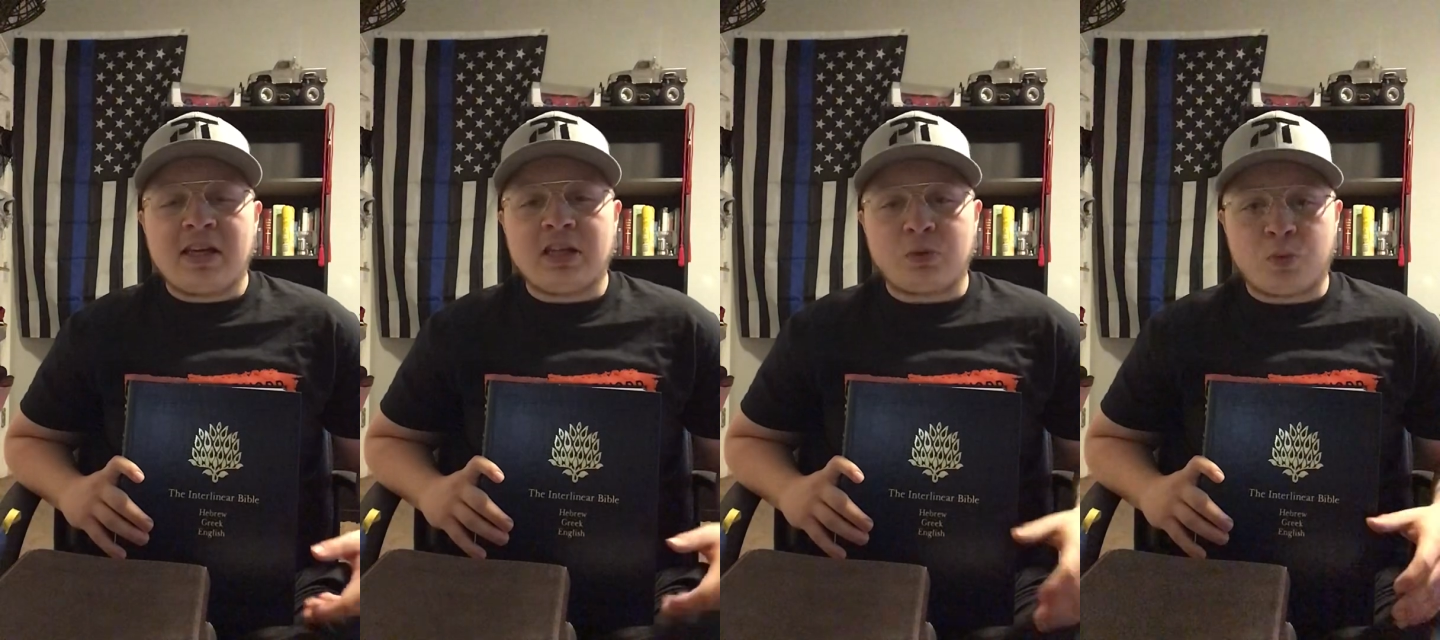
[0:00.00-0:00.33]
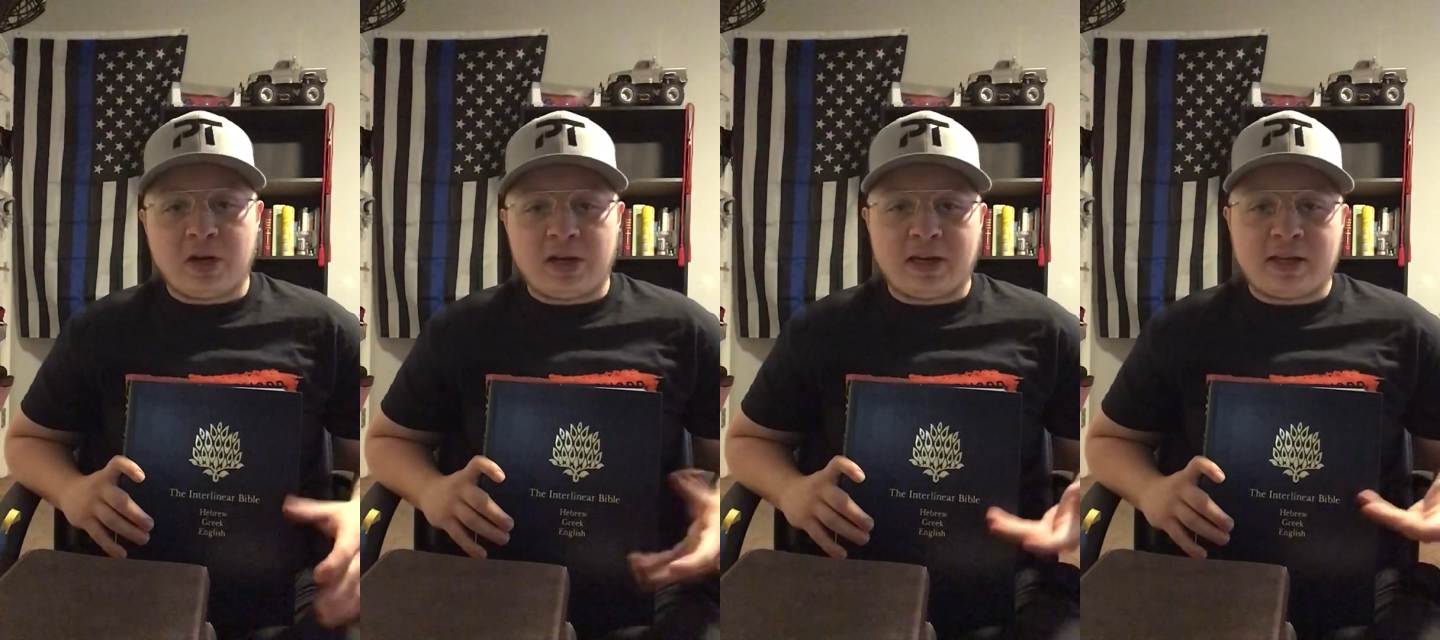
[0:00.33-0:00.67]
is
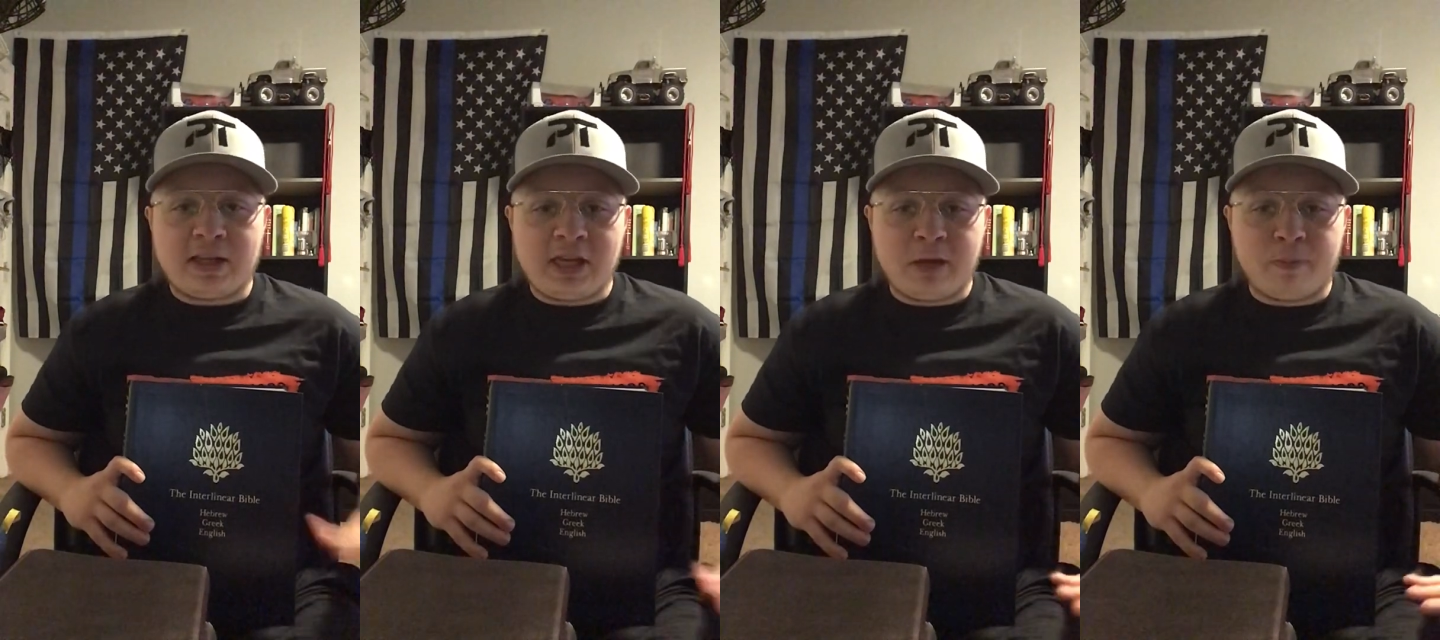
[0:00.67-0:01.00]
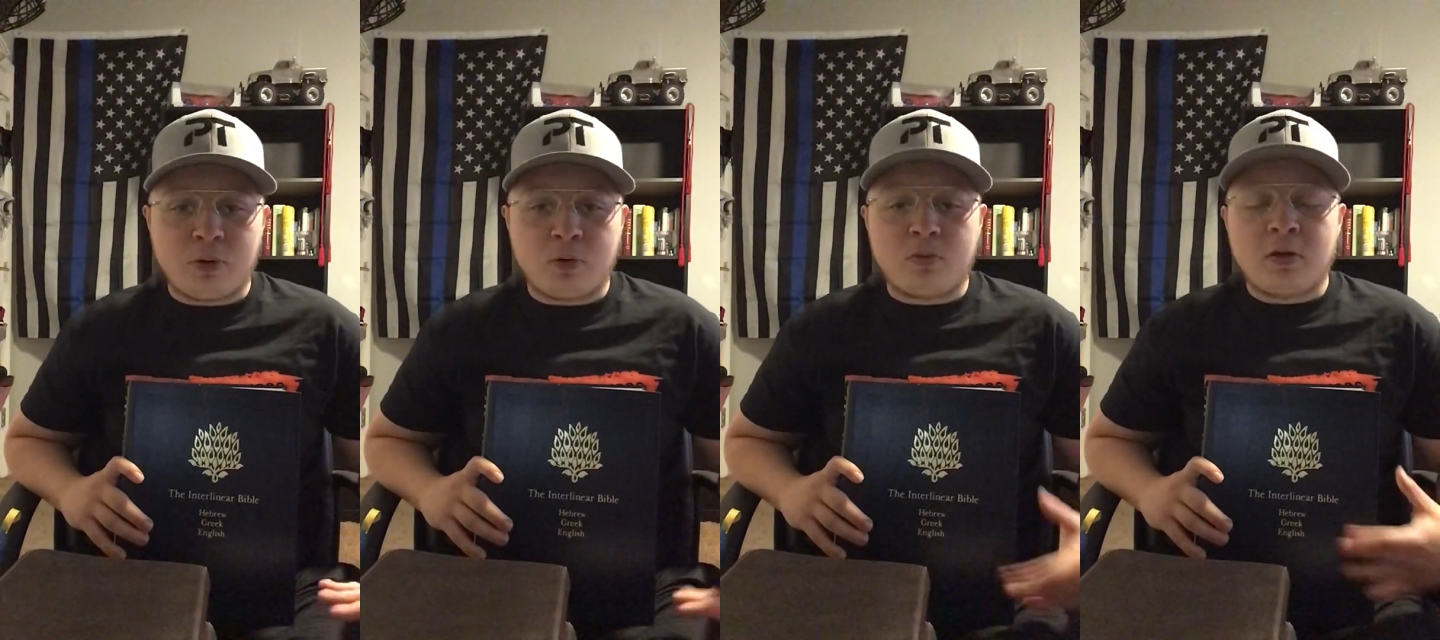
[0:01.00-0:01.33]
written in
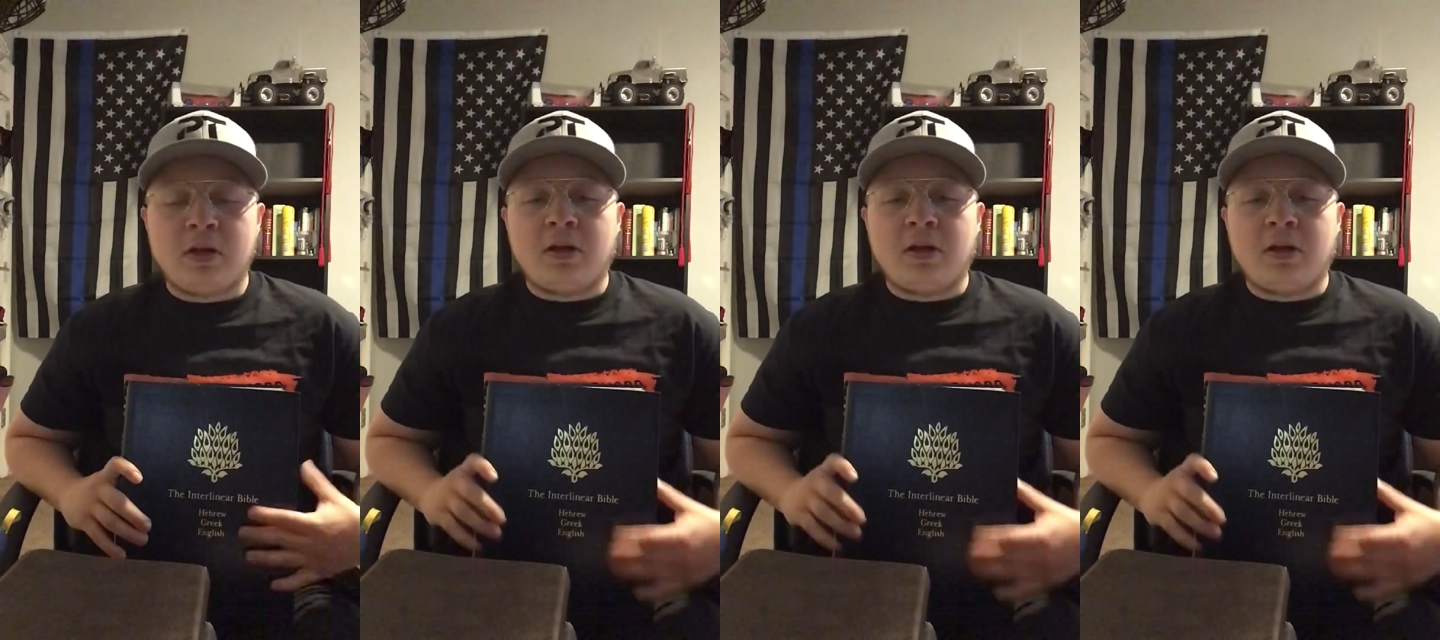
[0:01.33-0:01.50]
Hebrew.